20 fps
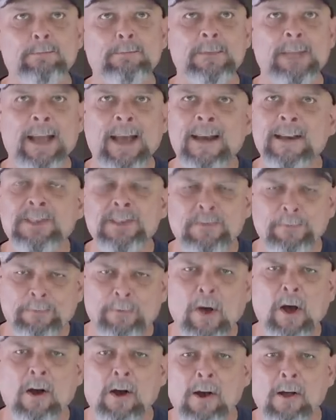last
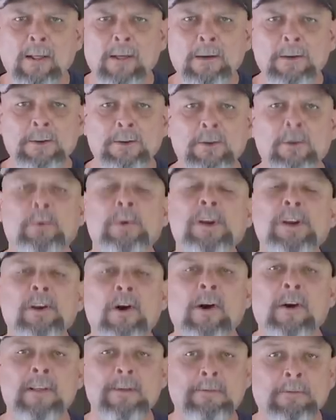fall, you'll
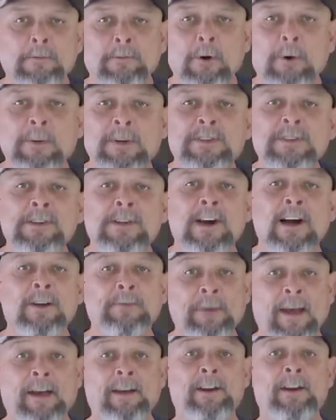recall that before we took
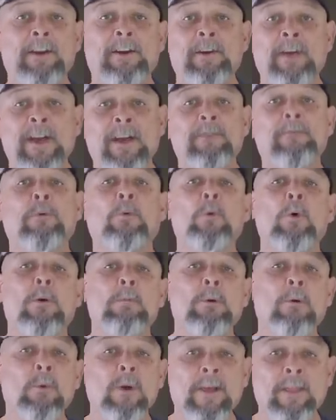off out of here, headed for
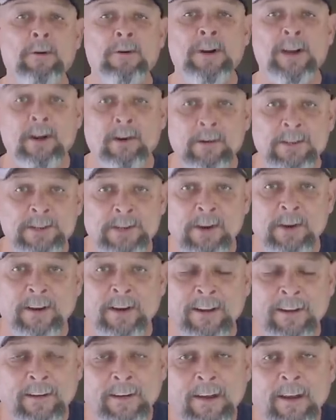warmer weather in
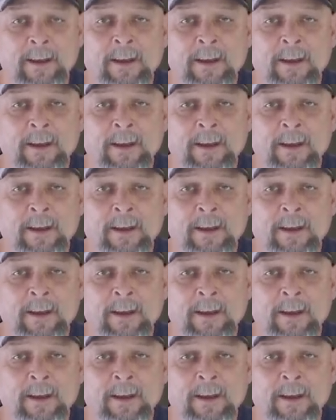Arizona,